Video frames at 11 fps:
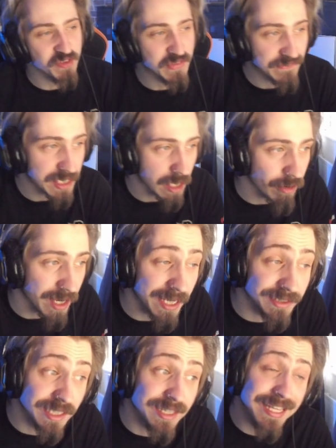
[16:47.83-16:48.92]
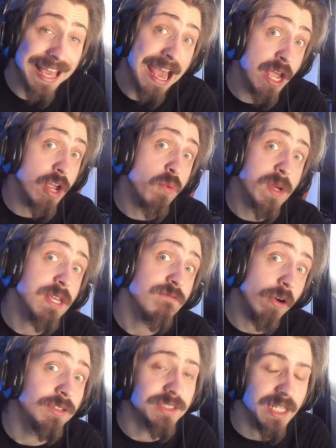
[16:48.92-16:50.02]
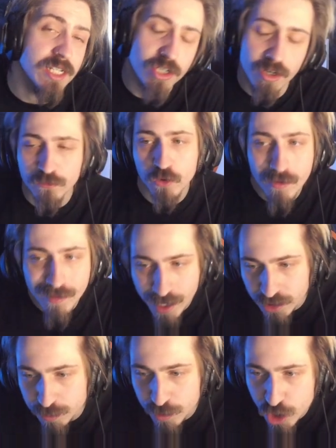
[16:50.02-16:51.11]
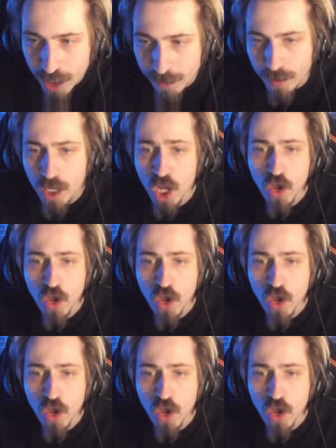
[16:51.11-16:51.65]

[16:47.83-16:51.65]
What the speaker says: of the video is the AoE rotation for your Enhancement Shaman.